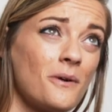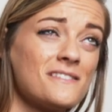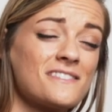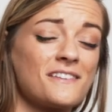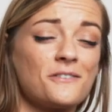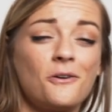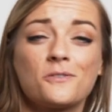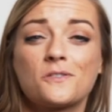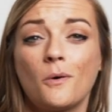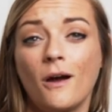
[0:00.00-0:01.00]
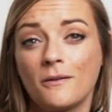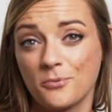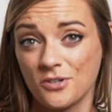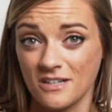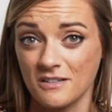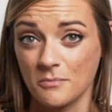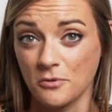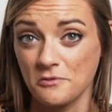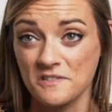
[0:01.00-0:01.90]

ones that are also unpredictable,